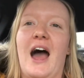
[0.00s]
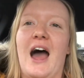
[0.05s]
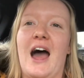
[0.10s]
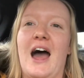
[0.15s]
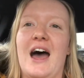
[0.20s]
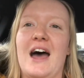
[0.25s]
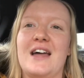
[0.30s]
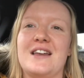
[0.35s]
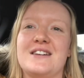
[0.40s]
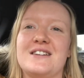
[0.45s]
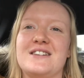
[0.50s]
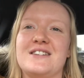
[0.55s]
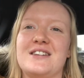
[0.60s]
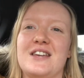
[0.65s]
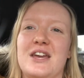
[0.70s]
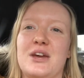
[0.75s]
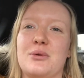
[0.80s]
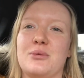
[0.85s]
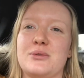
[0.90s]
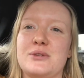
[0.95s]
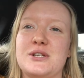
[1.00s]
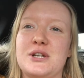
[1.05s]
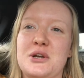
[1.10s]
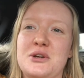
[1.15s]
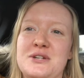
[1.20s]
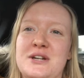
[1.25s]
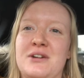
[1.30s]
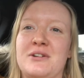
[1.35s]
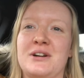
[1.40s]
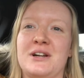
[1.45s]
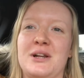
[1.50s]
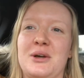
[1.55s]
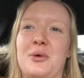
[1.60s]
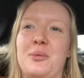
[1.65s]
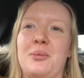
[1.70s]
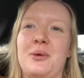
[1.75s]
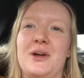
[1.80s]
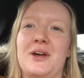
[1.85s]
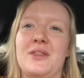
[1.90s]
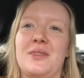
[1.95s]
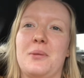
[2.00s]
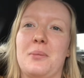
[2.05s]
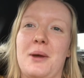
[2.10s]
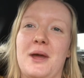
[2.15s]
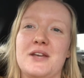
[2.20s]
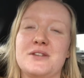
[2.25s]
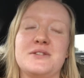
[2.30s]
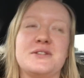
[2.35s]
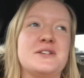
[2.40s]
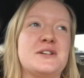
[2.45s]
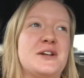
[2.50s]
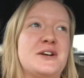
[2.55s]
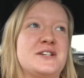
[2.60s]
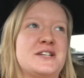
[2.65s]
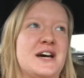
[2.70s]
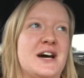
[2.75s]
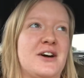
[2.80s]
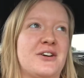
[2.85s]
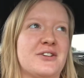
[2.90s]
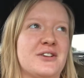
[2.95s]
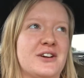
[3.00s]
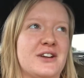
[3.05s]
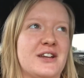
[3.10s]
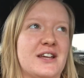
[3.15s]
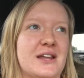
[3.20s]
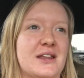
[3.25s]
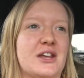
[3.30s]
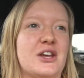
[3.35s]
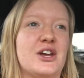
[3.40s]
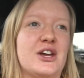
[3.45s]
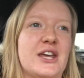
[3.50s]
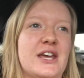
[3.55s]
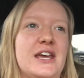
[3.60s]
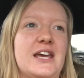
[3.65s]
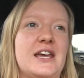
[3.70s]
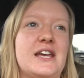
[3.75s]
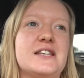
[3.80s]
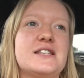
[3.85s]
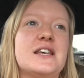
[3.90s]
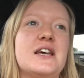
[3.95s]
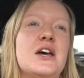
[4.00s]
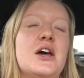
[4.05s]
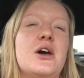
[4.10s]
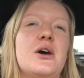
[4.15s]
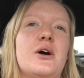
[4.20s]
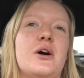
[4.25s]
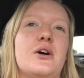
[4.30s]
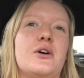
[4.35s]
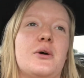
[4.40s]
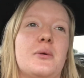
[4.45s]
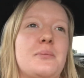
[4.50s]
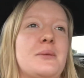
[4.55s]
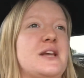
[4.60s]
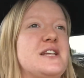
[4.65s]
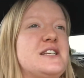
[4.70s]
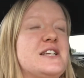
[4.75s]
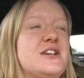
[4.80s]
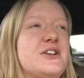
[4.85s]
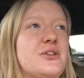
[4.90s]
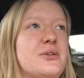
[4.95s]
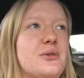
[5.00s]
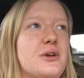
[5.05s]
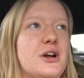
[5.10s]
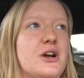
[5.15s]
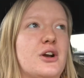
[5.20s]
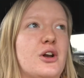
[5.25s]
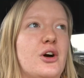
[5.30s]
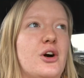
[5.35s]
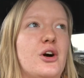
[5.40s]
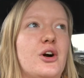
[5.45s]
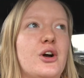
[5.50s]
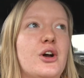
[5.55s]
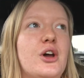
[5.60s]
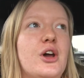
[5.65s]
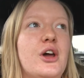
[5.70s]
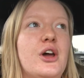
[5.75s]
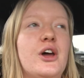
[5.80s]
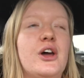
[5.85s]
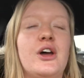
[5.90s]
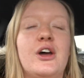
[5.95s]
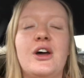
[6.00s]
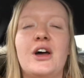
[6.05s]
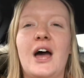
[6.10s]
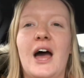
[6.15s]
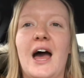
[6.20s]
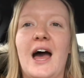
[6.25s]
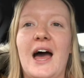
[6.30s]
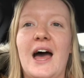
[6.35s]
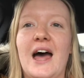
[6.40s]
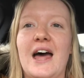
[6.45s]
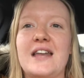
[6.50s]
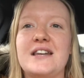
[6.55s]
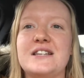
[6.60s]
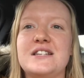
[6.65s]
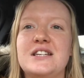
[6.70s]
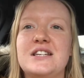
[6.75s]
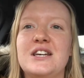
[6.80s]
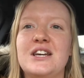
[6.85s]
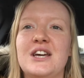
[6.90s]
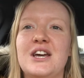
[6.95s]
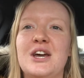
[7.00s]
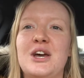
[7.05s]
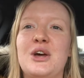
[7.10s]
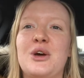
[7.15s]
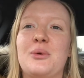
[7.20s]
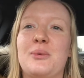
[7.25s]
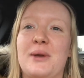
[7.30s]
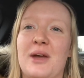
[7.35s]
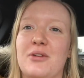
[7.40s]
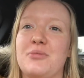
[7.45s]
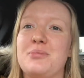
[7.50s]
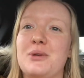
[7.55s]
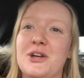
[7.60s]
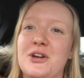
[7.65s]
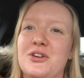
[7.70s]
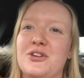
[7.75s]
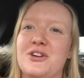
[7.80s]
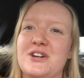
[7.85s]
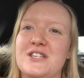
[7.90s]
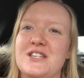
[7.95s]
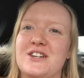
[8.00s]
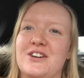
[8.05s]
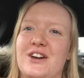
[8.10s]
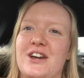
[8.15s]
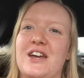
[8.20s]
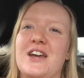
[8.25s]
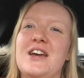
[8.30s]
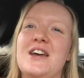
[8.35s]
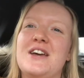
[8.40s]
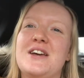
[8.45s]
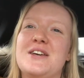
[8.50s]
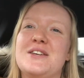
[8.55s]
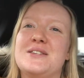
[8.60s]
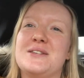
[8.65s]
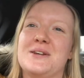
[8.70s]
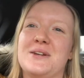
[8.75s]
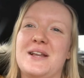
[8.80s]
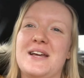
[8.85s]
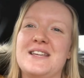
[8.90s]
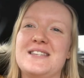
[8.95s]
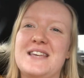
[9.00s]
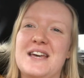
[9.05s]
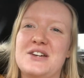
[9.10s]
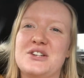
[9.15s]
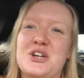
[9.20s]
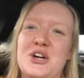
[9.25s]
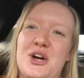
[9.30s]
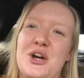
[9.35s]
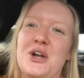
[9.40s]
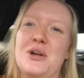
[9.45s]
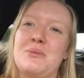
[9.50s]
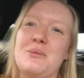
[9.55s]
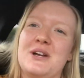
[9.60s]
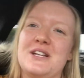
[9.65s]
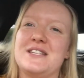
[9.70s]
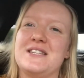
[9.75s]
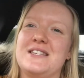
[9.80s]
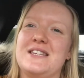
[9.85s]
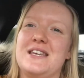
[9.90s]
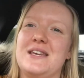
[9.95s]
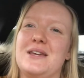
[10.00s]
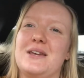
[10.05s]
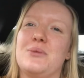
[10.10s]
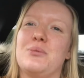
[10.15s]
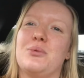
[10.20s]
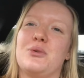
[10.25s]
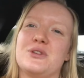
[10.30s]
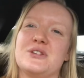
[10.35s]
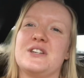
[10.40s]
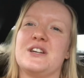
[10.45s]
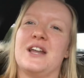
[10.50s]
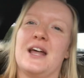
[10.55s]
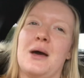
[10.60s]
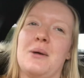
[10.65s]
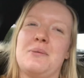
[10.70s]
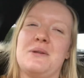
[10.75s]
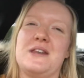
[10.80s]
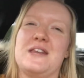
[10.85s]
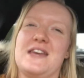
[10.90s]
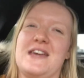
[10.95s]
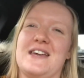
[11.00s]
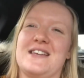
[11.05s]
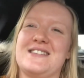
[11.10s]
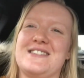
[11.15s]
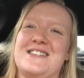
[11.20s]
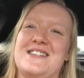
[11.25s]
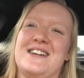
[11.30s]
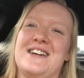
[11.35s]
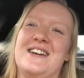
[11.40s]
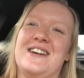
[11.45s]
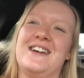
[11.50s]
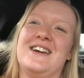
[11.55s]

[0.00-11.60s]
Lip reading: and it will slow down a little bit. The pace will slow down. I'm going to get cookies. I've got a meeting at 3 o'clock. And we have bingo night tonight, so let's head home and see what's going to happen next.